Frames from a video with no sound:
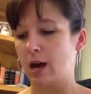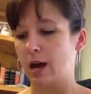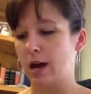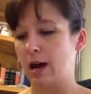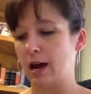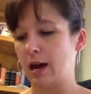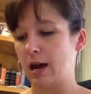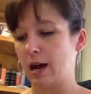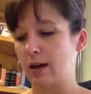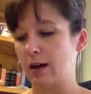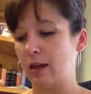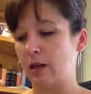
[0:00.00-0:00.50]

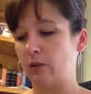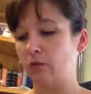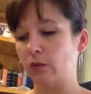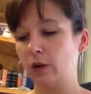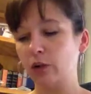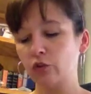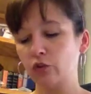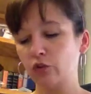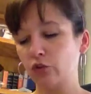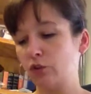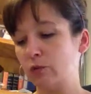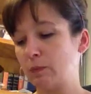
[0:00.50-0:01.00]
In
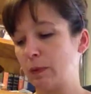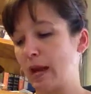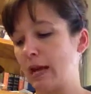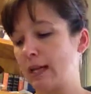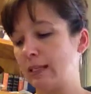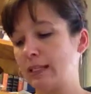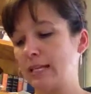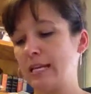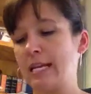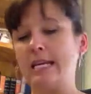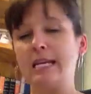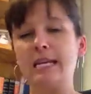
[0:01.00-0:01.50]

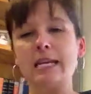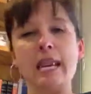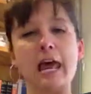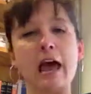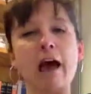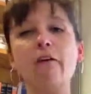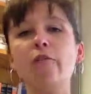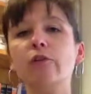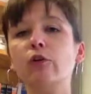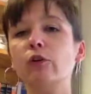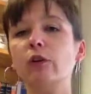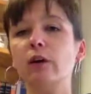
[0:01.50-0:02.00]
retrospect, he
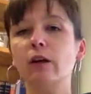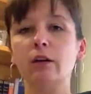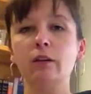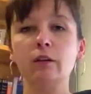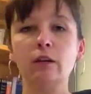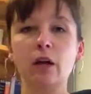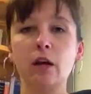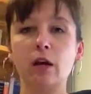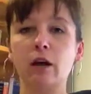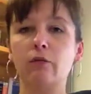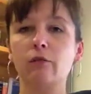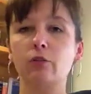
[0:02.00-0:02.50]
never
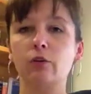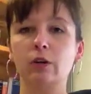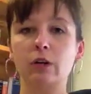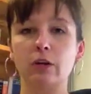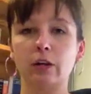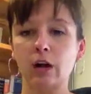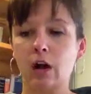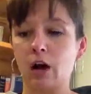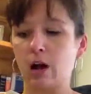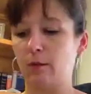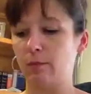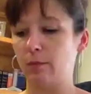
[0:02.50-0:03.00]
uncovered a
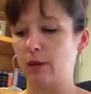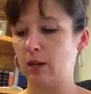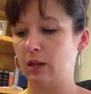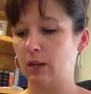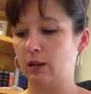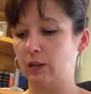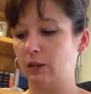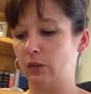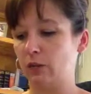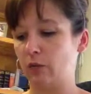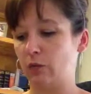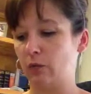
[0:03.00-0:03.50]

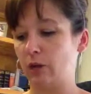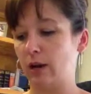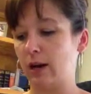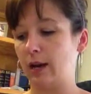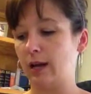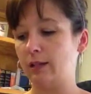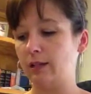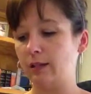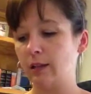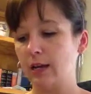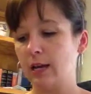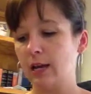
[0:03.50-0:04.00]
communist
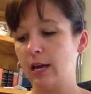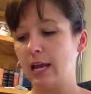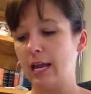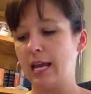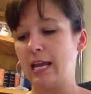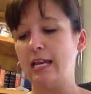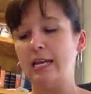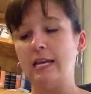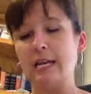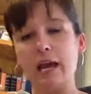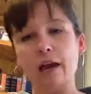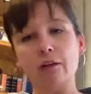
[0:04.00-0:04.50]
threat.
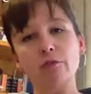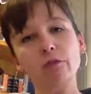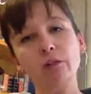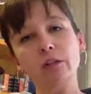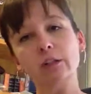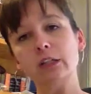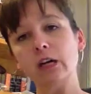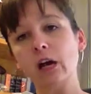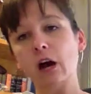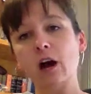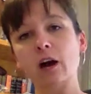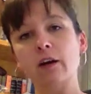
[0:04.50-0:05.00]
He never
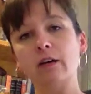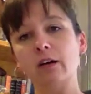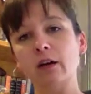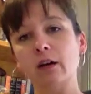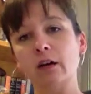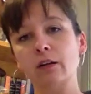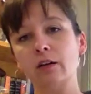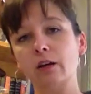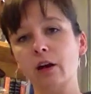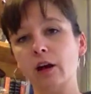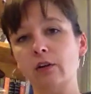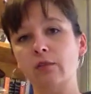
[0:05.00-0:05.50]

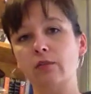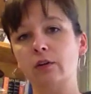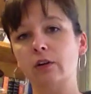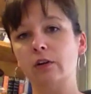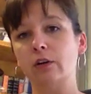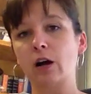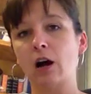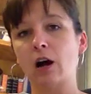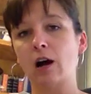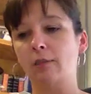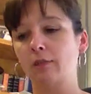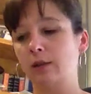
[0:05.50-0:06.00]
uncovered a
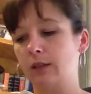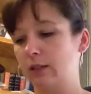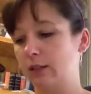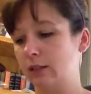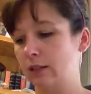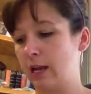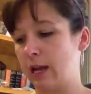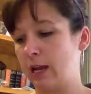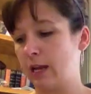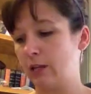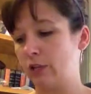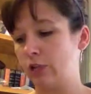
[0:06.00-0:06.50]

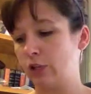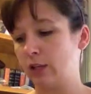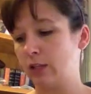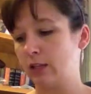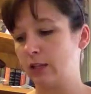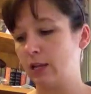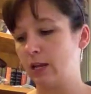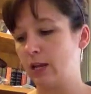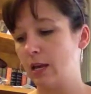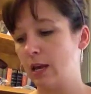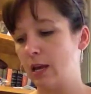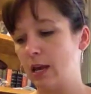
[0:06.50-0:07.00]
communist
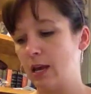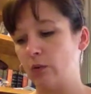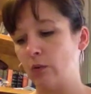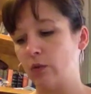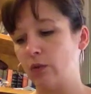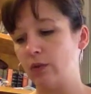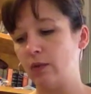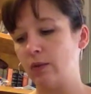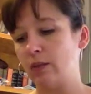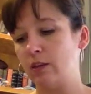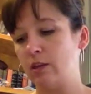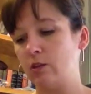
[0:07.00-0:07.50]
agent
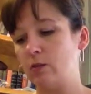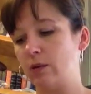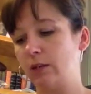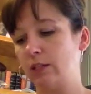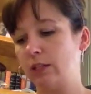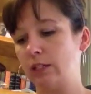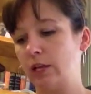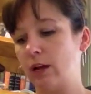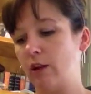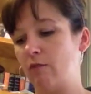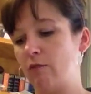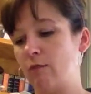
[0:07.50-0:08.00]
within the
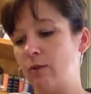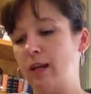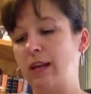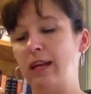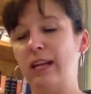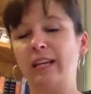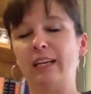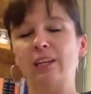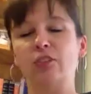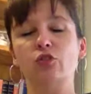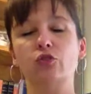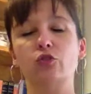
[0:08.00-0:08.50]
U.S. government,
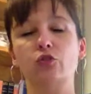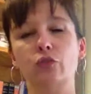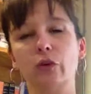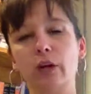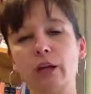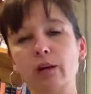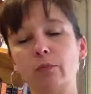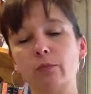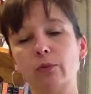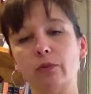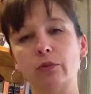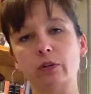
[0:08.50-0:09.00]
and he
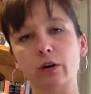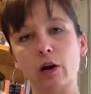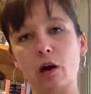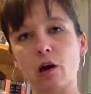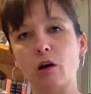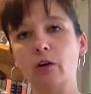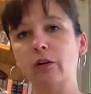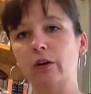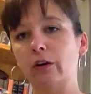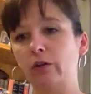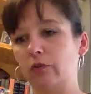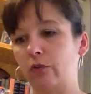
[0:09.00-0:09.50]
trampled
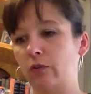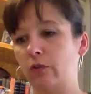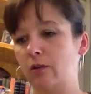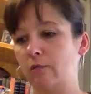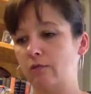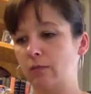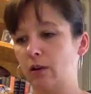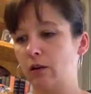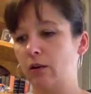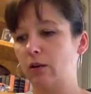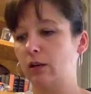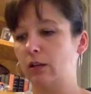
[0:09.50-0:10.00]
all over
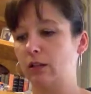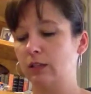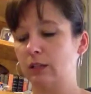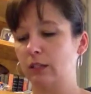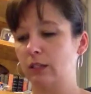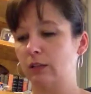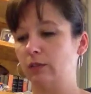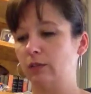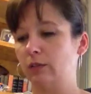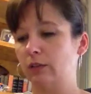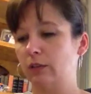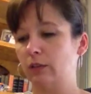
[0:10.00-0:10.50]
American
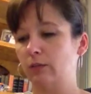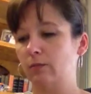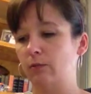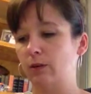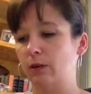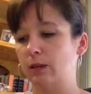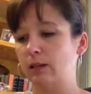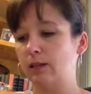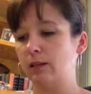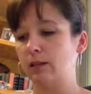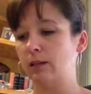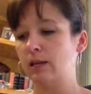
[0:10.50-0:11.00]
civil
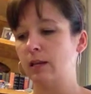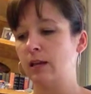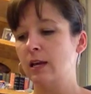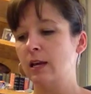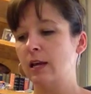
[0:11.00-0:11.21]
liberties.